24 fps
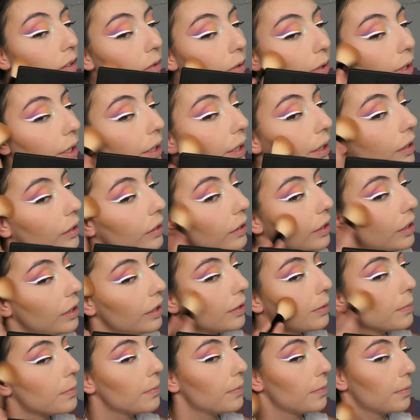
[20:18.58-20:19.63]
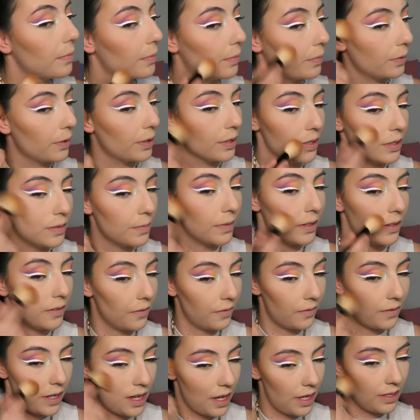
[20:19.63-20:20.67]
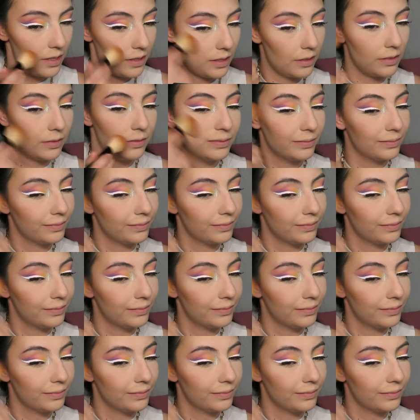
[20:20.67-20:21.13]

quite a lot and bronze my face